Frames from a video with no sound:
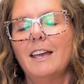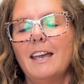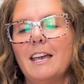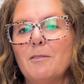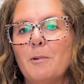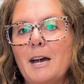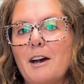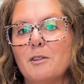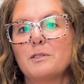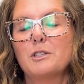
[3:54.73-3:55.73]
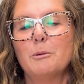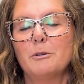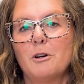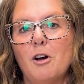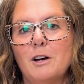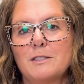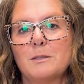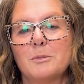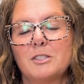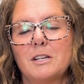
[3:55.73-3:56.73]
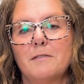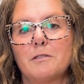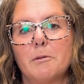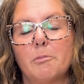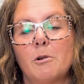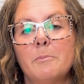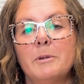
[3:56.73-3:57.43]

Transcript: And wow, super awesome stuff to report,